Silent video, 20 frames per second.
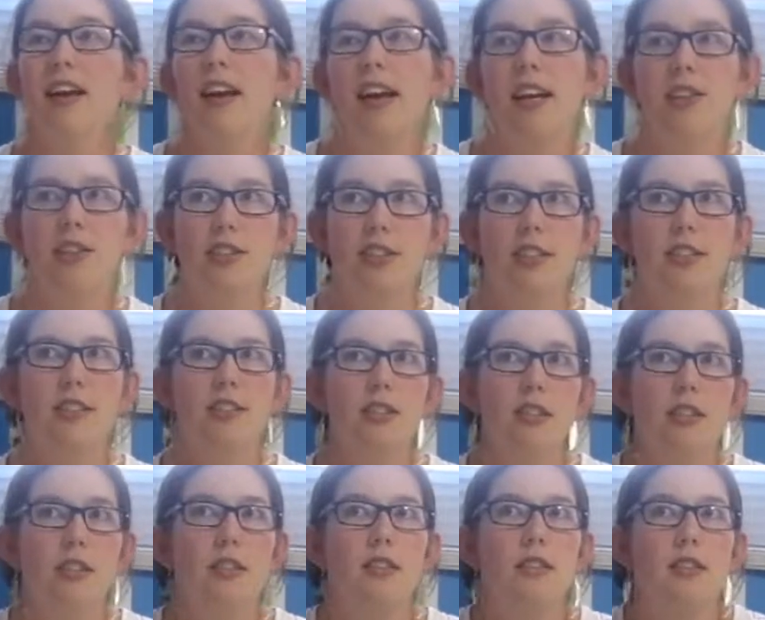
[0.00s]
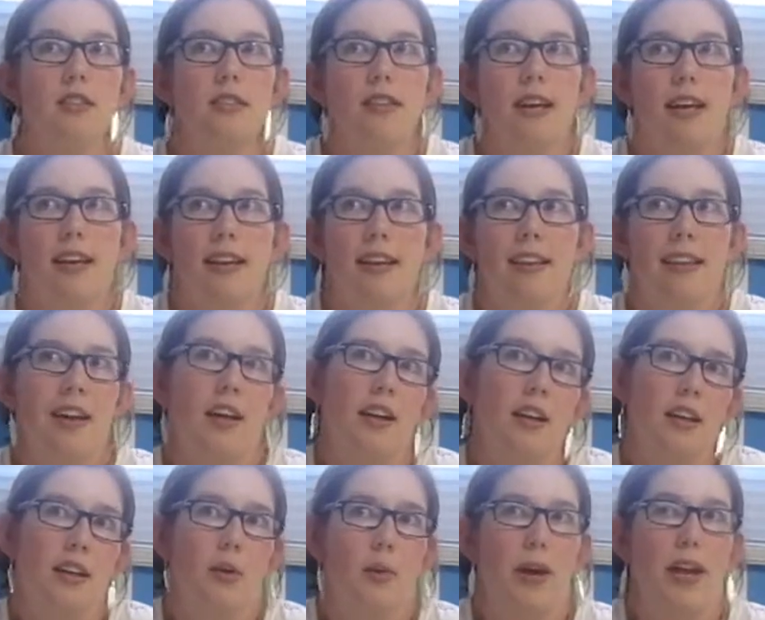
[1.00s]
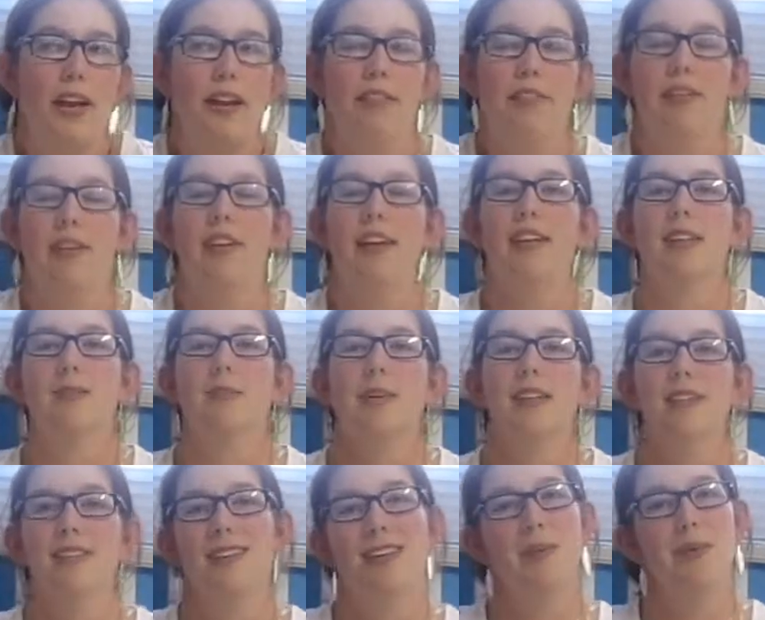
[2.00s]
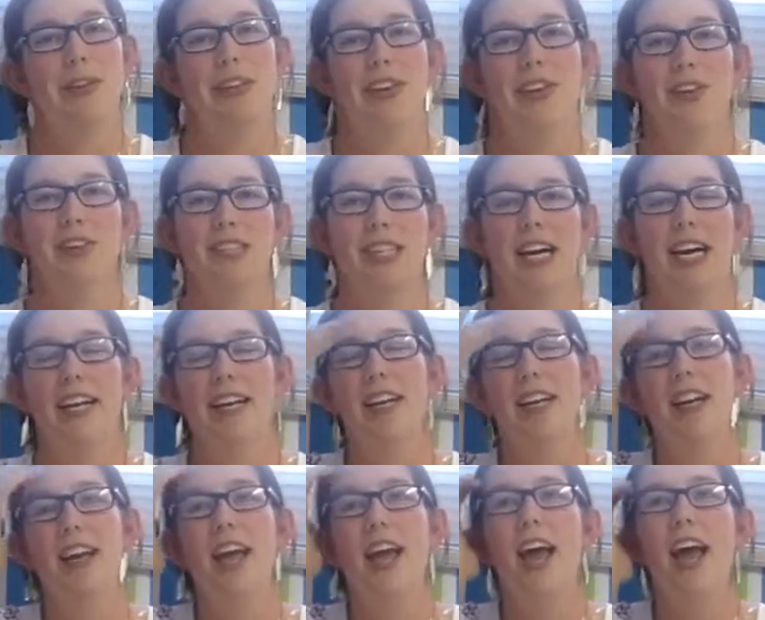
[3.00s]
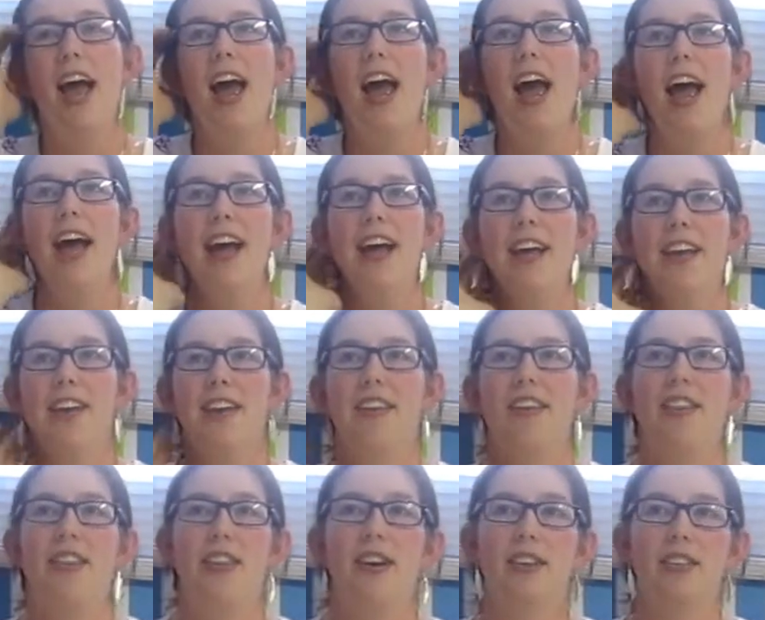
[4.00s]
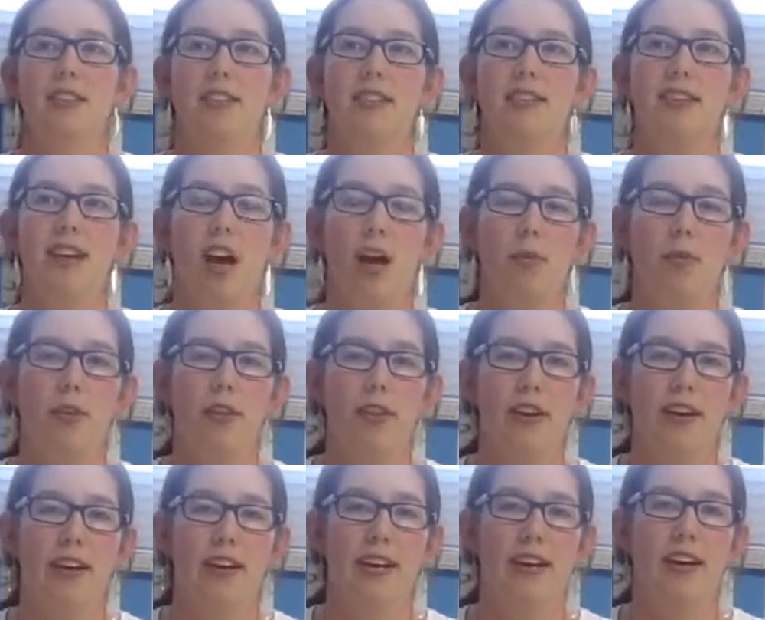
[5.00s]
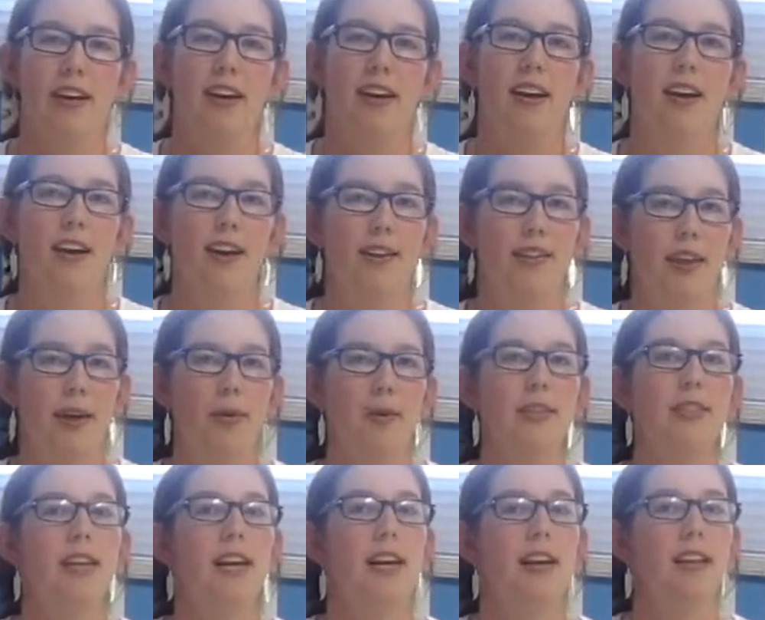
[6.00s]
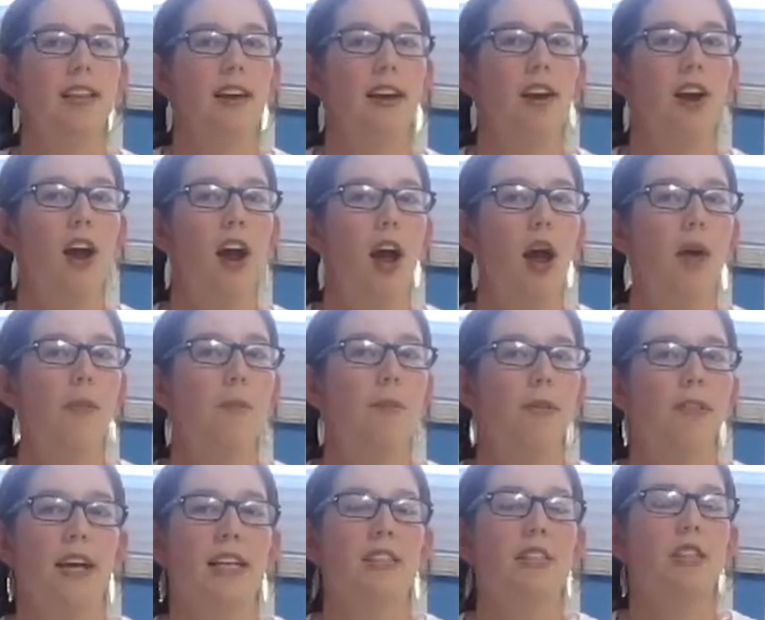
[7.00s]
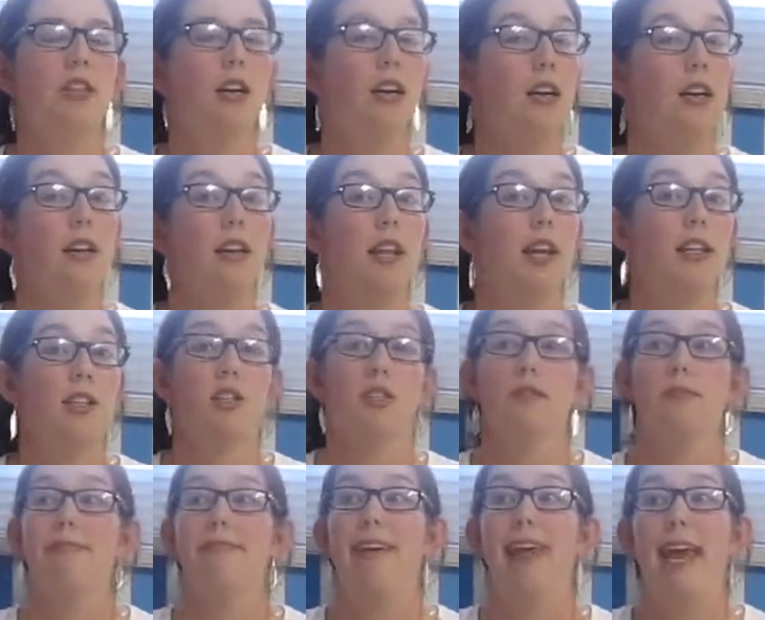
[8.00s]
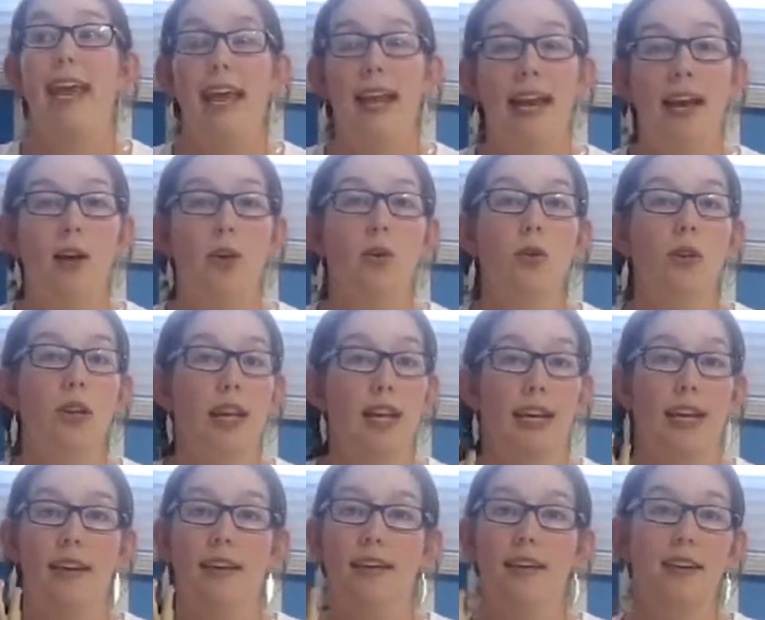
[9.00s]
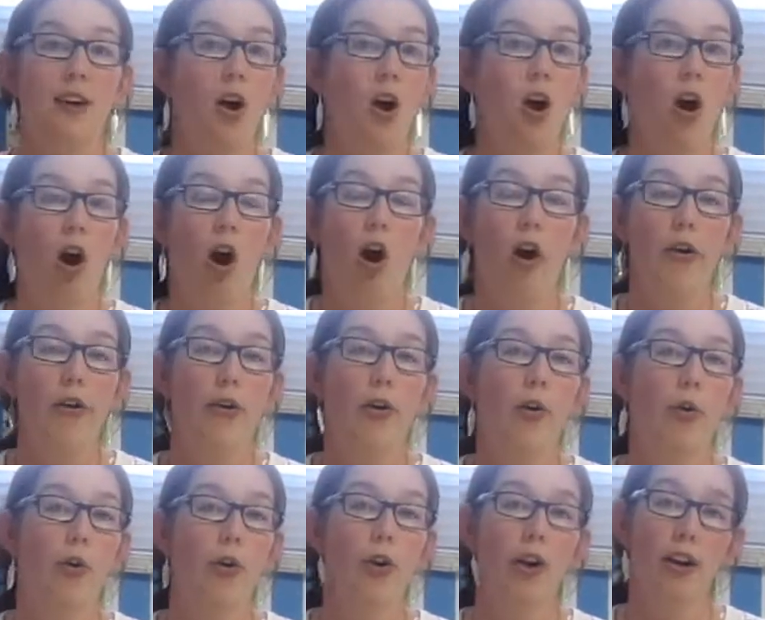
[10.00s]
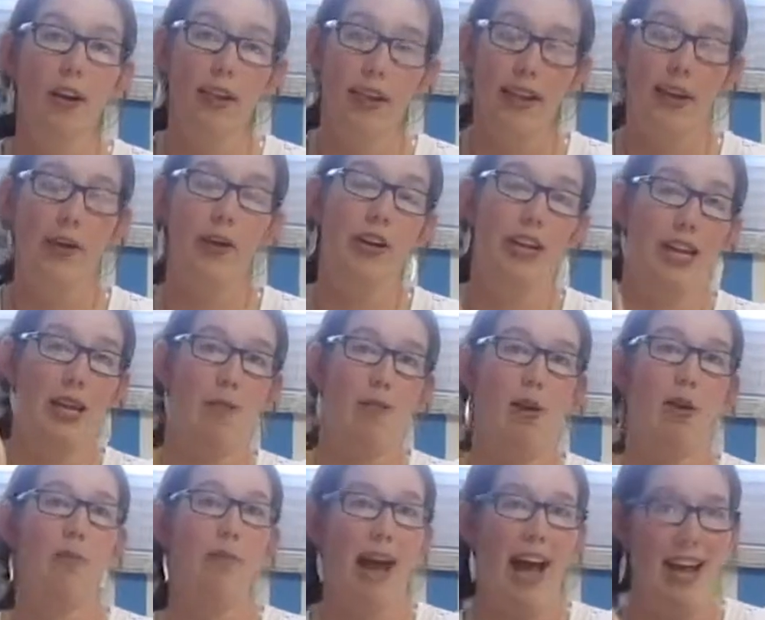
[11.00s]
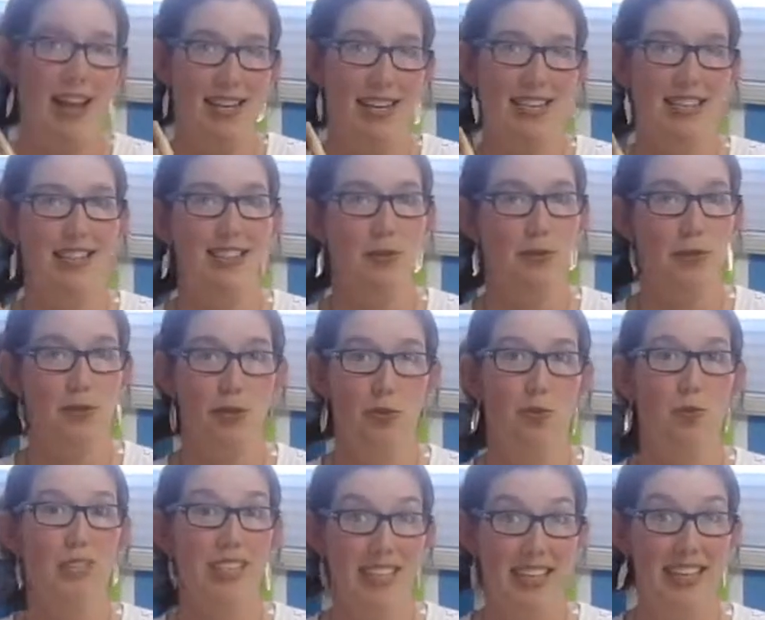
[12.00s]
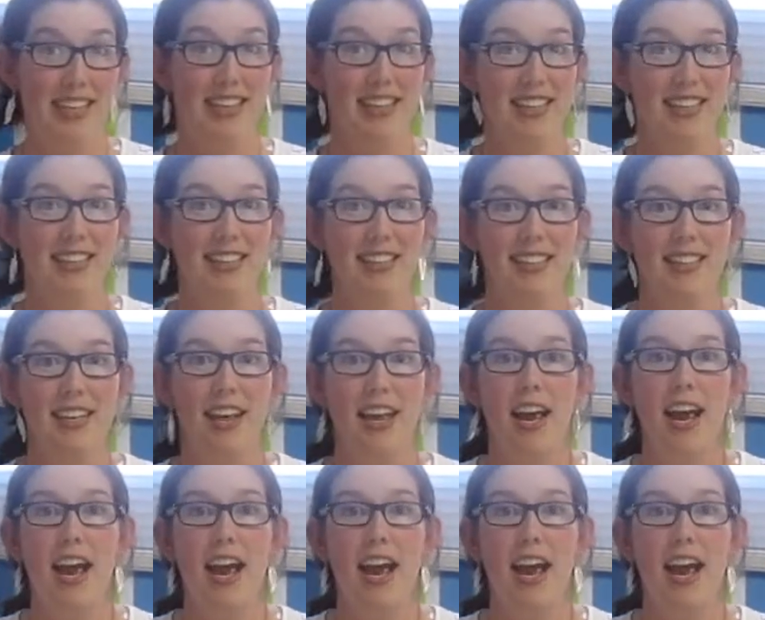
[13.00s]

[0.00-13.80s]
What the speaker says: And she's just standing there like waiting for the next bus to come on the other side. And there's this couple there, and they were standing there, but then started like just making out like hardcore, like couldn't keep their balance. It was just ridiculous.